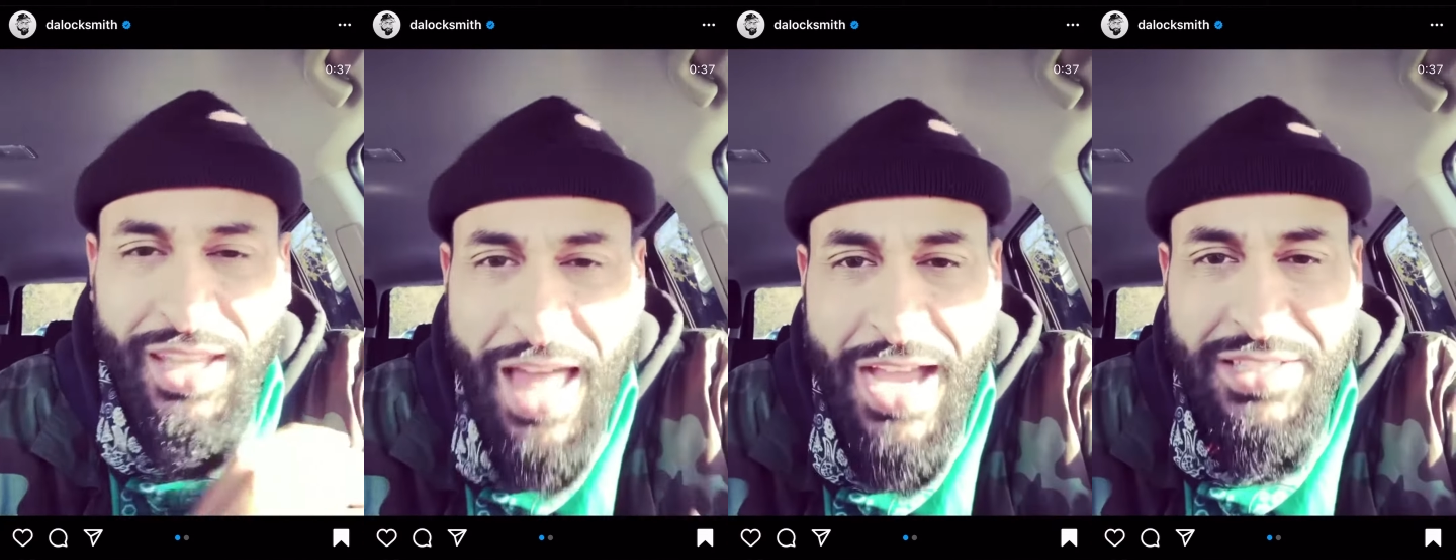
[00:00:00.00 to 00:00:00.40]
the
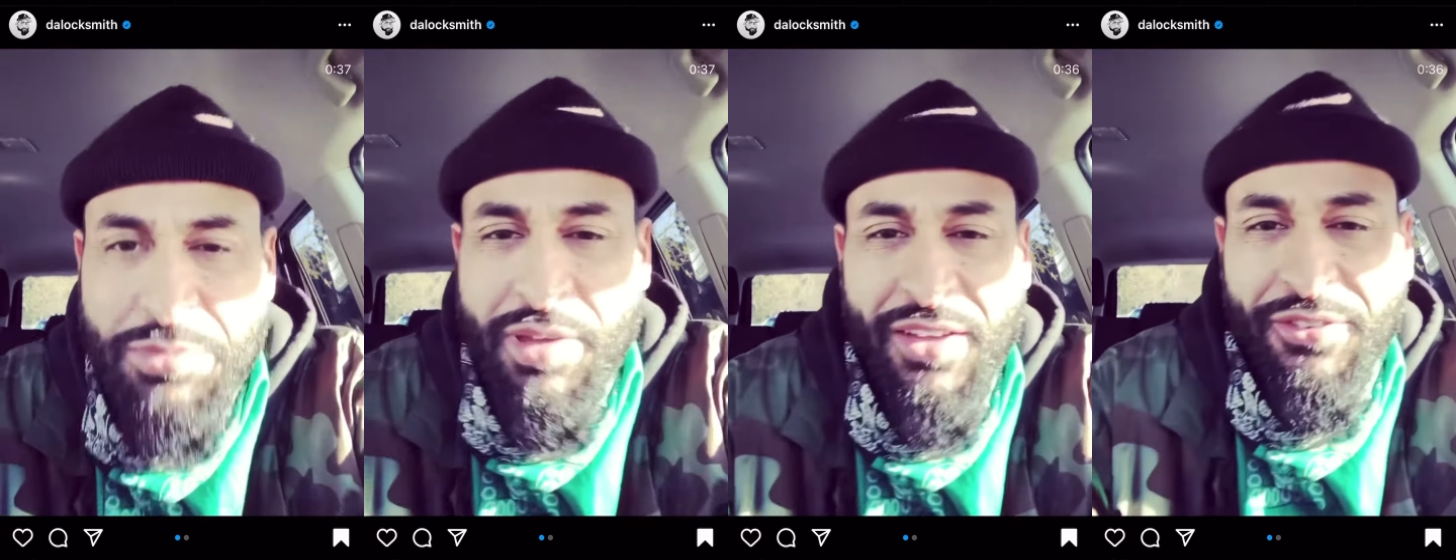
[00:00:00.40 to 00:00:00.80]

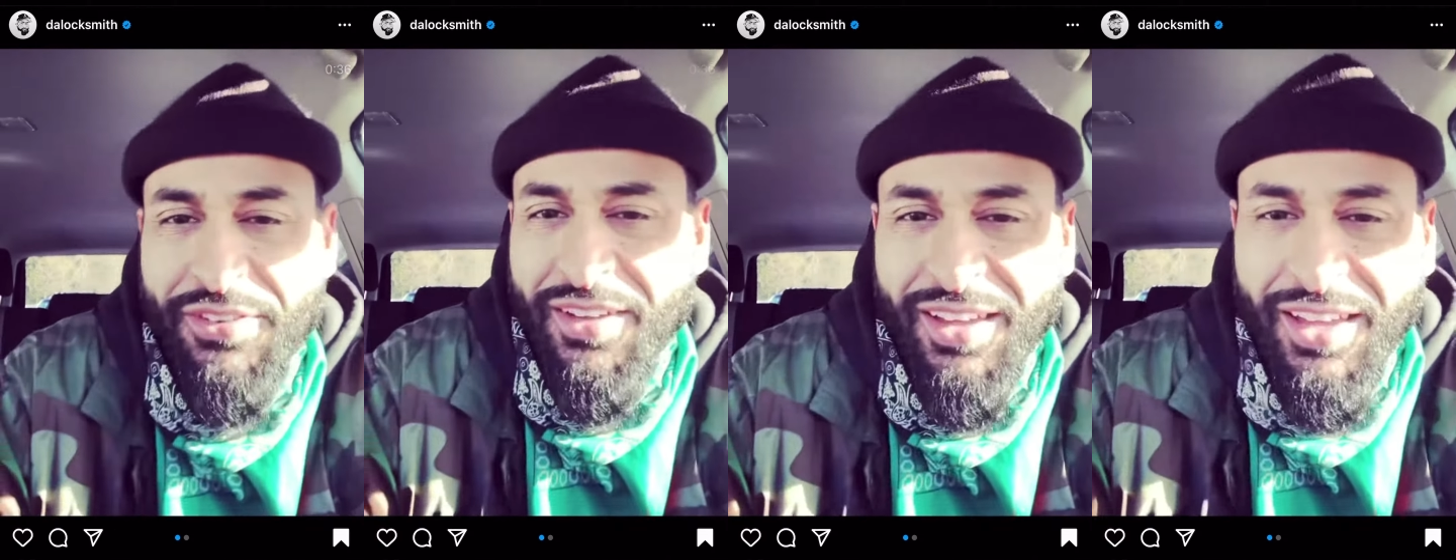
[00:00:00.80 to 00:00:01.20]

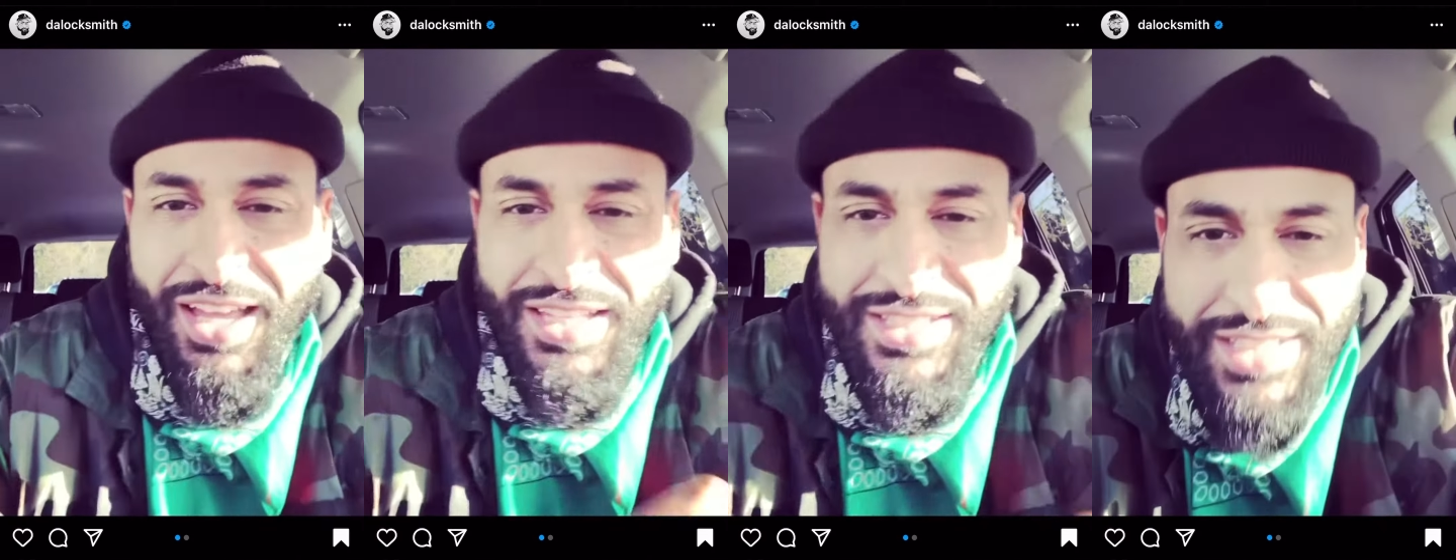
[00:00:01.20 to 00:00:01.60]
Locksmith
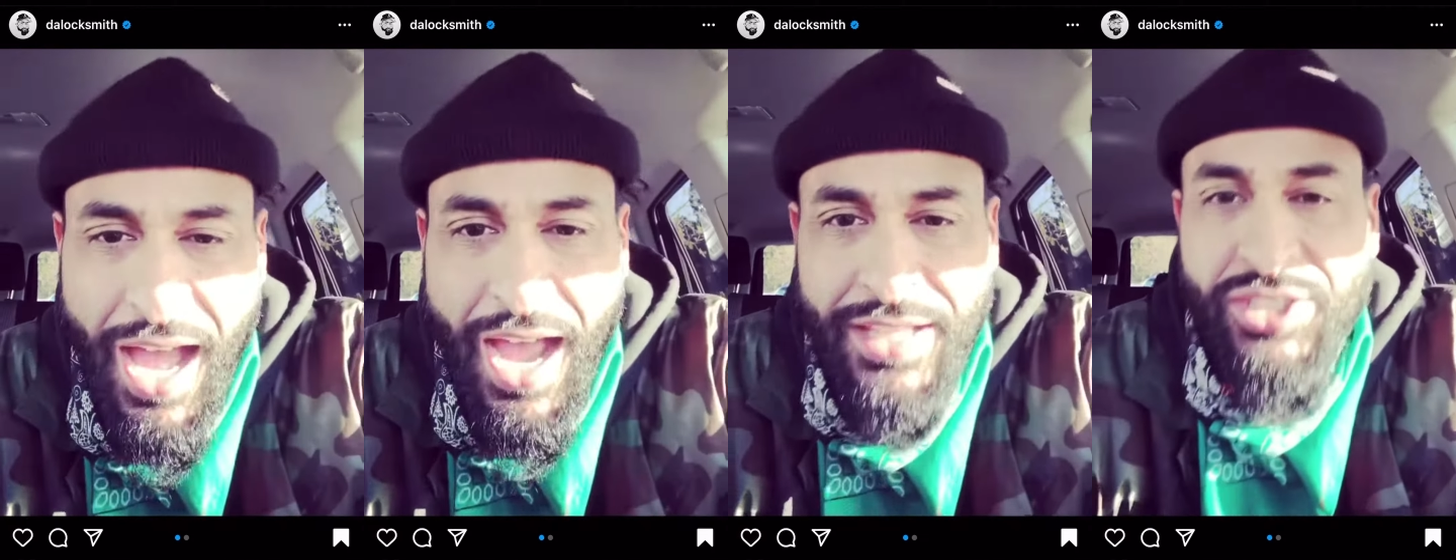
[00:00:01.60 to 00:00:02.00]

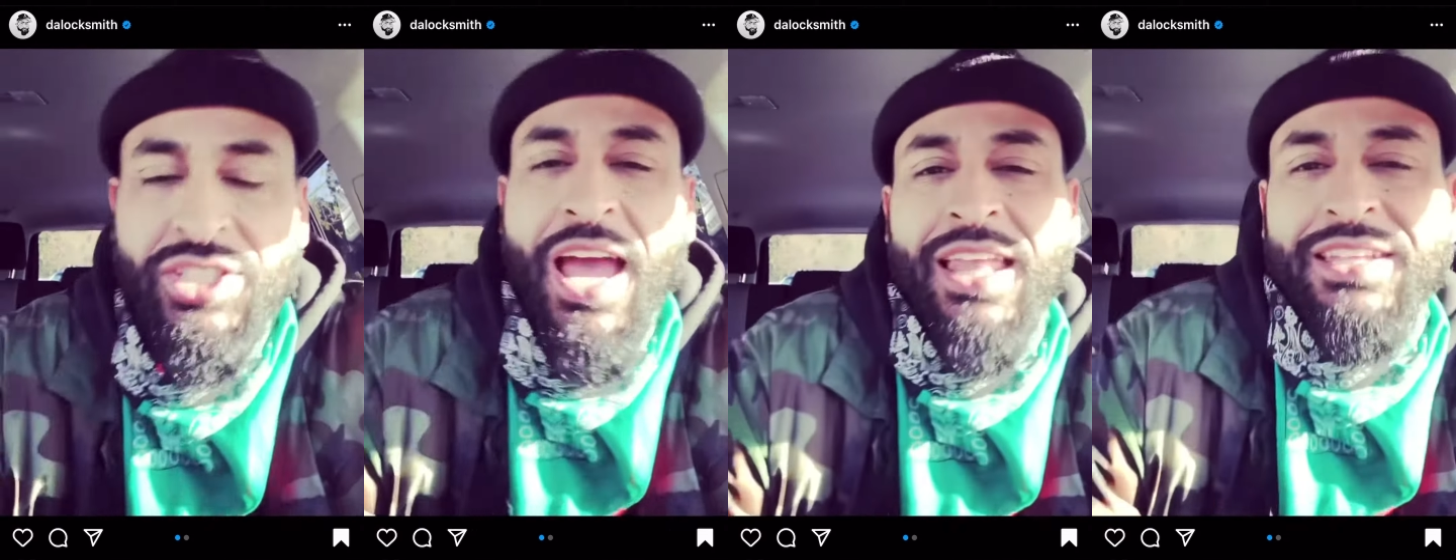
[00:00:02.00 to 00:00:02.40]
Signs
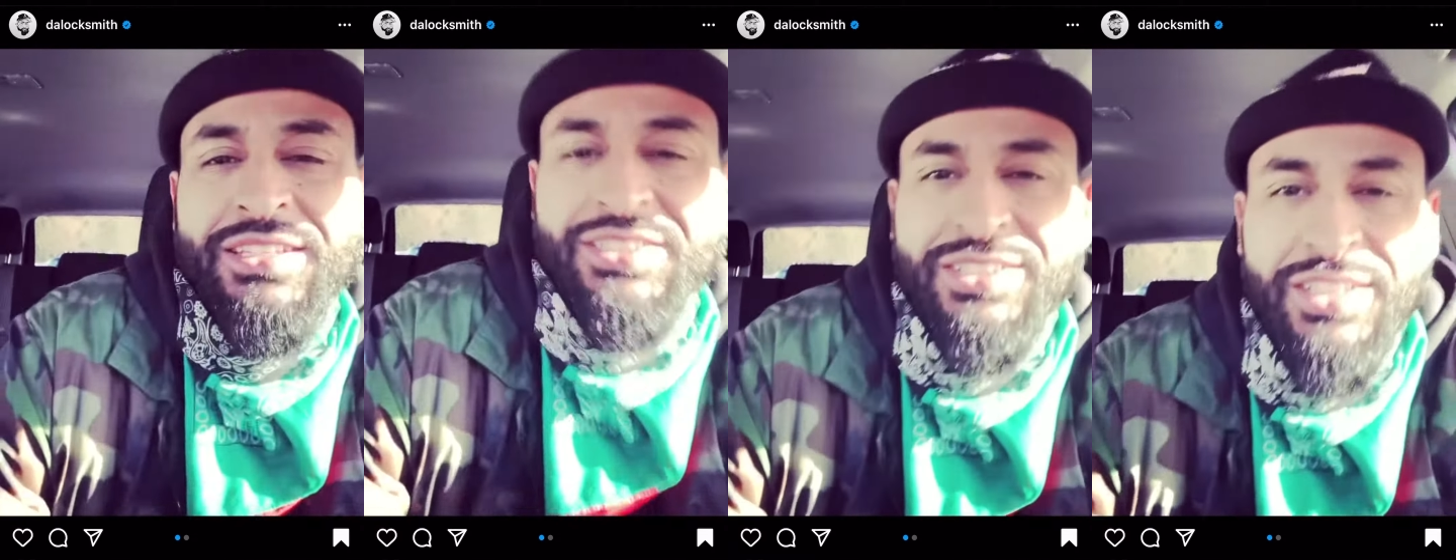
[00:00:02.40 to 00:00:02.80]

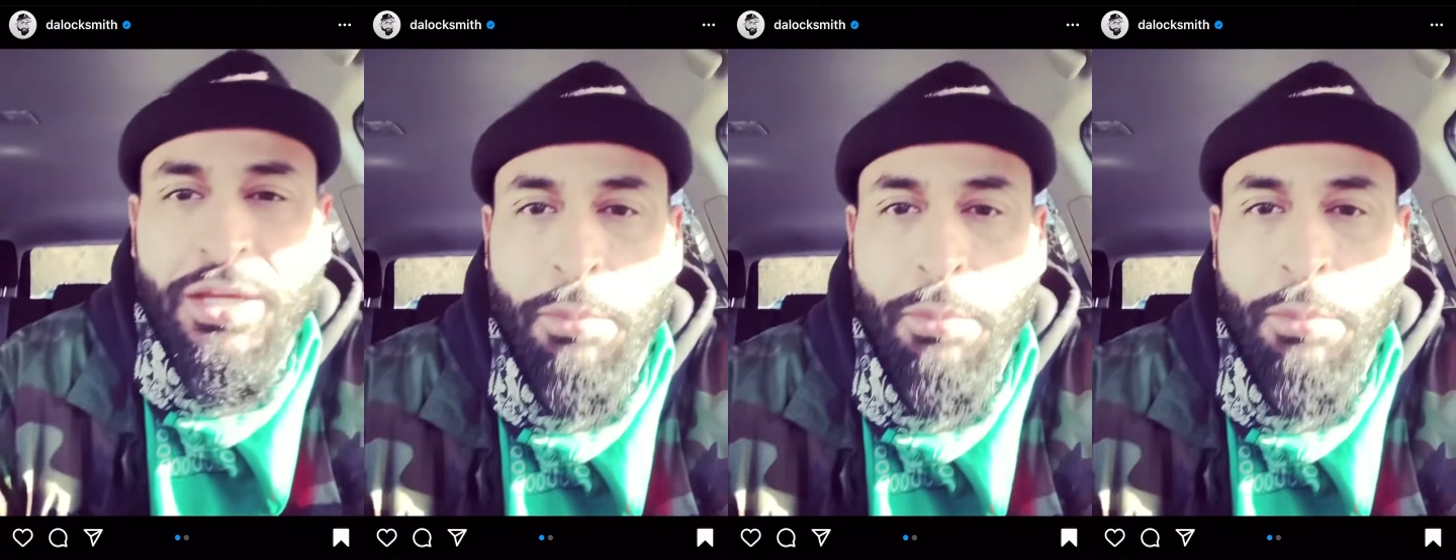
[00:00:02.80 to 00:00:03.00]
Challenge.